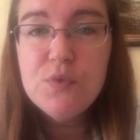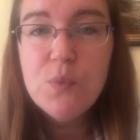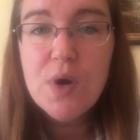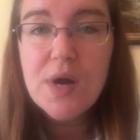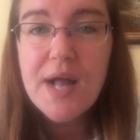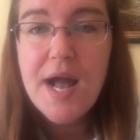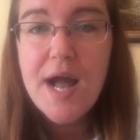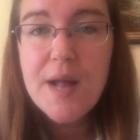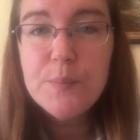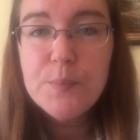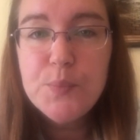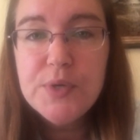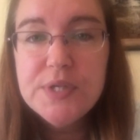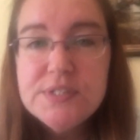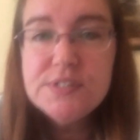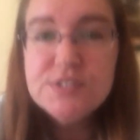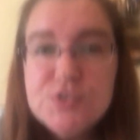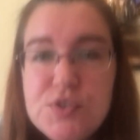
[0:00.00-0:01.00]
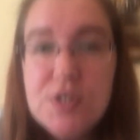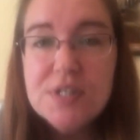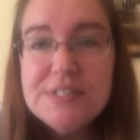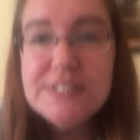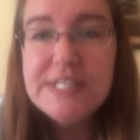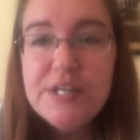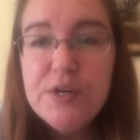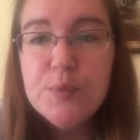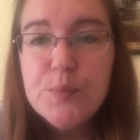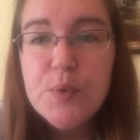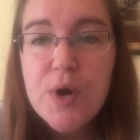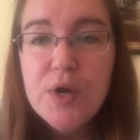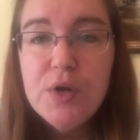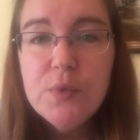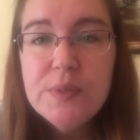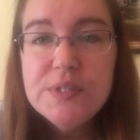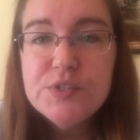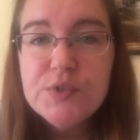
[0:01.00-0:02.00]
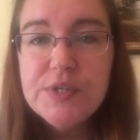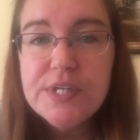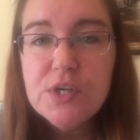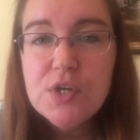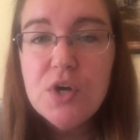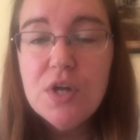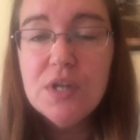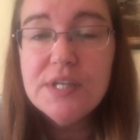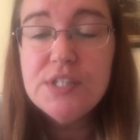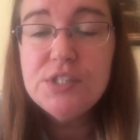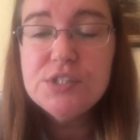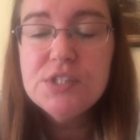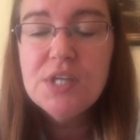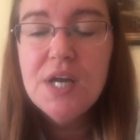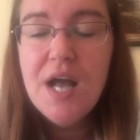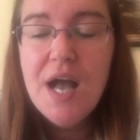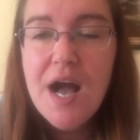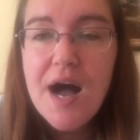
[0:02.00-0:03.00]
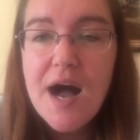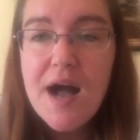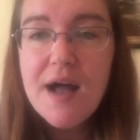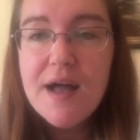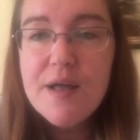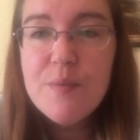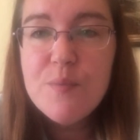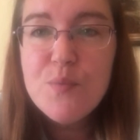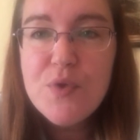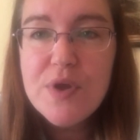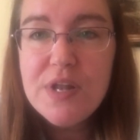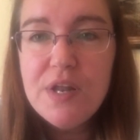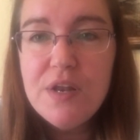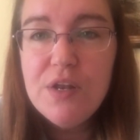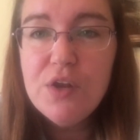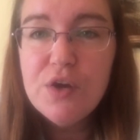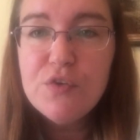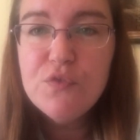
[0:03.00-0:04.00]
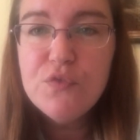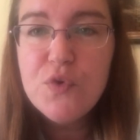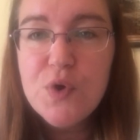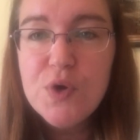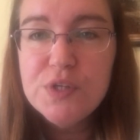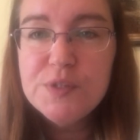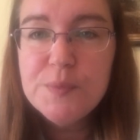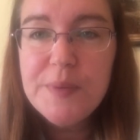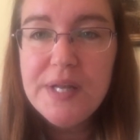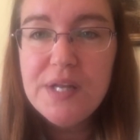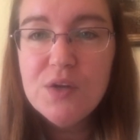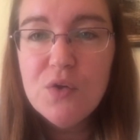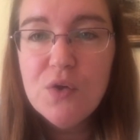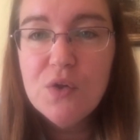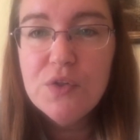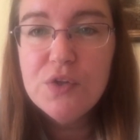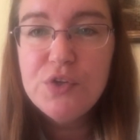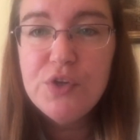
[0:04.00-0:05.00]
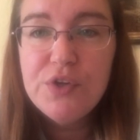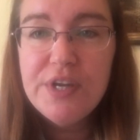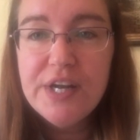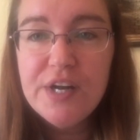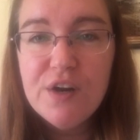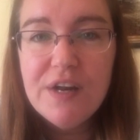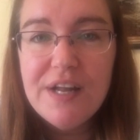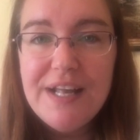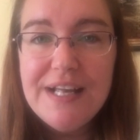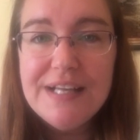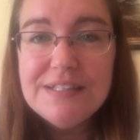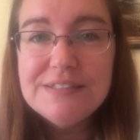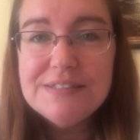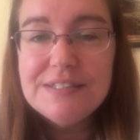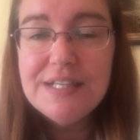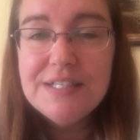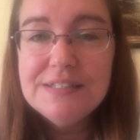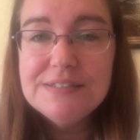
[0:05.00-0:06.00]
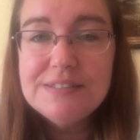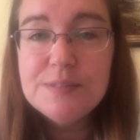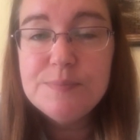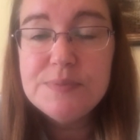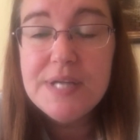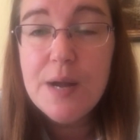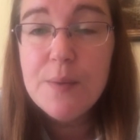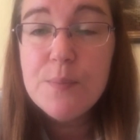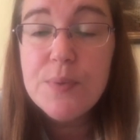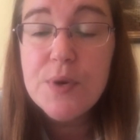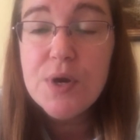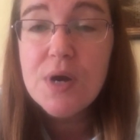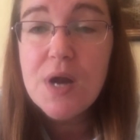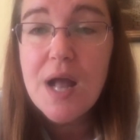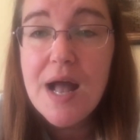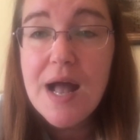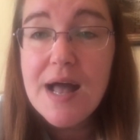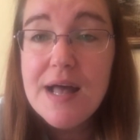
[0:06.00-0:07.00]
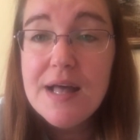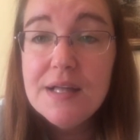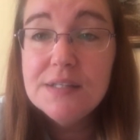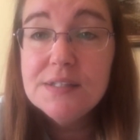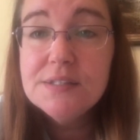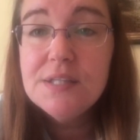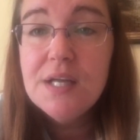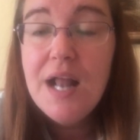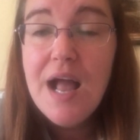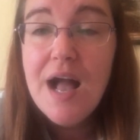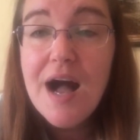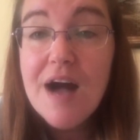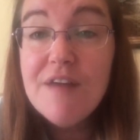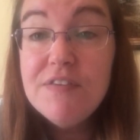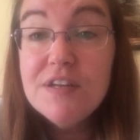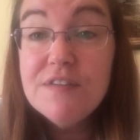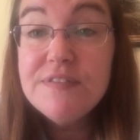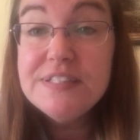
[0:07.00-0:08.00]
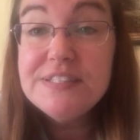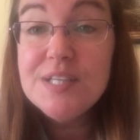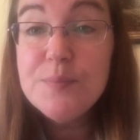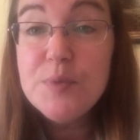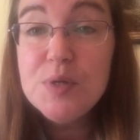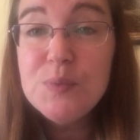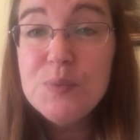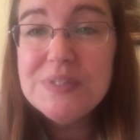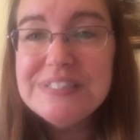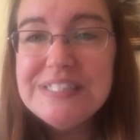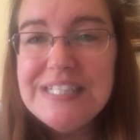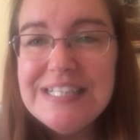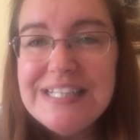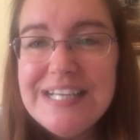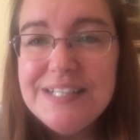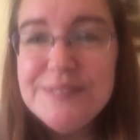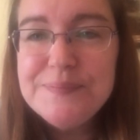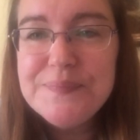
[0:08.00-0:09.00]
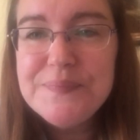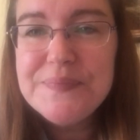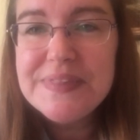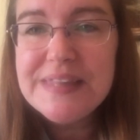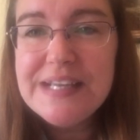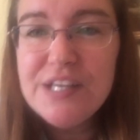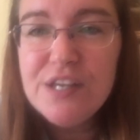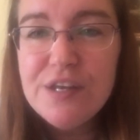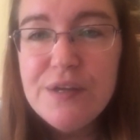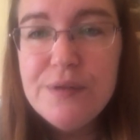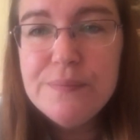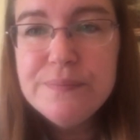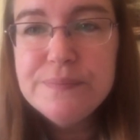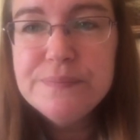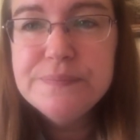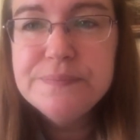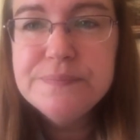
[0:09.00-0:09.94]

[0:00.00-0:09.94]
and Work and Princess Trust here in Brownlow Integrated College. I'm really looking forward to meeting all the new Year 8s in September, and have a lovely summer and we'll see you then. Thank you.